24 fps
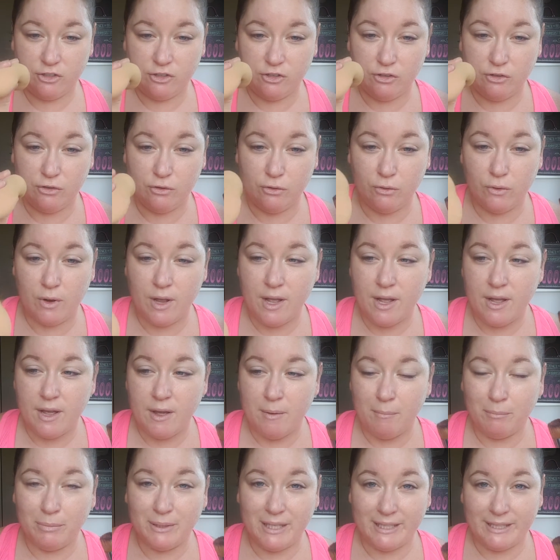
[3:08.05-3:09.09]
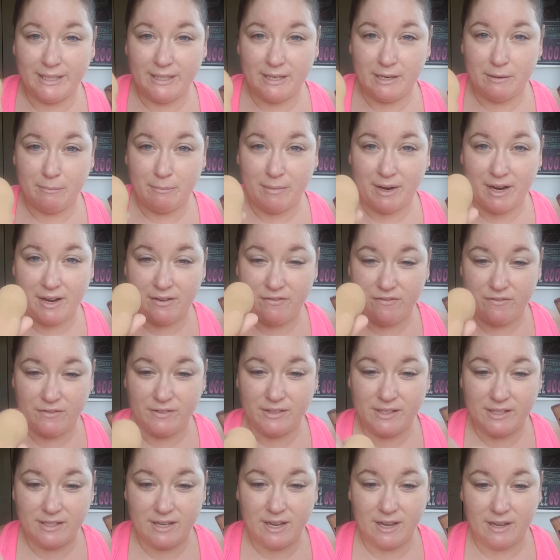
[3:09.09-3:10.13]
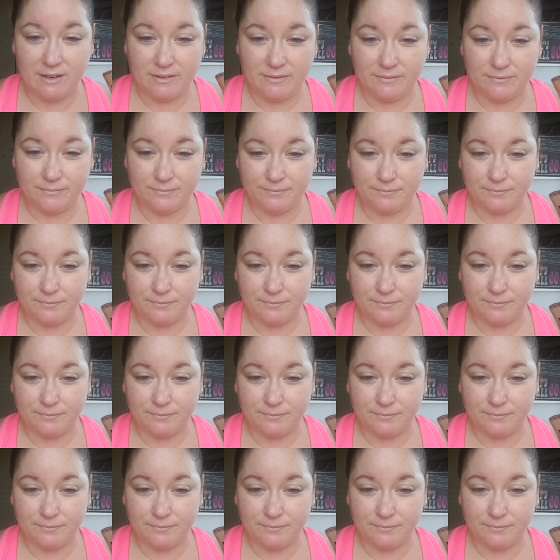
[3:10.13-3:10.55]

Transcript: to blend it in my skin.